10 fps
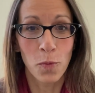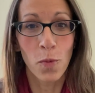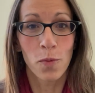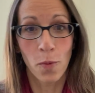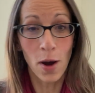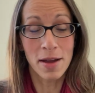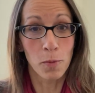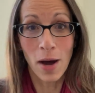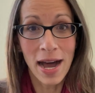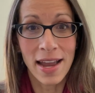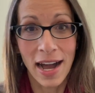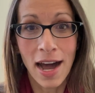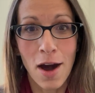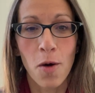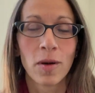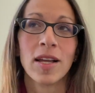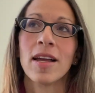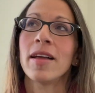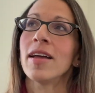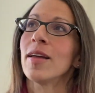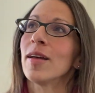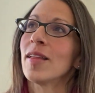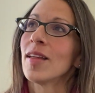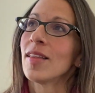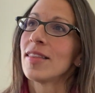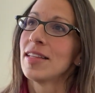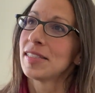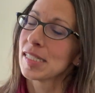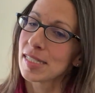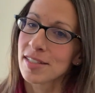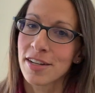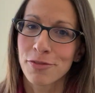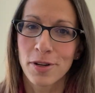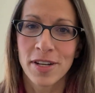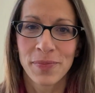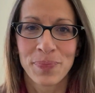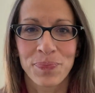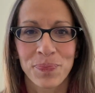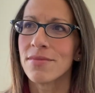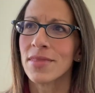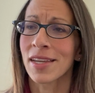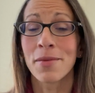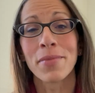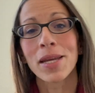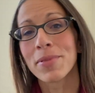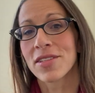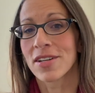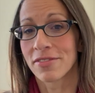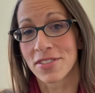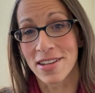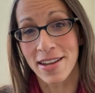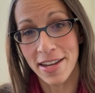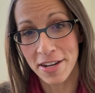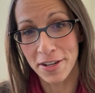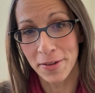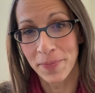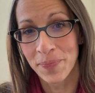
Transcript: what, why, how? This is a tough one. It may be tough to hear.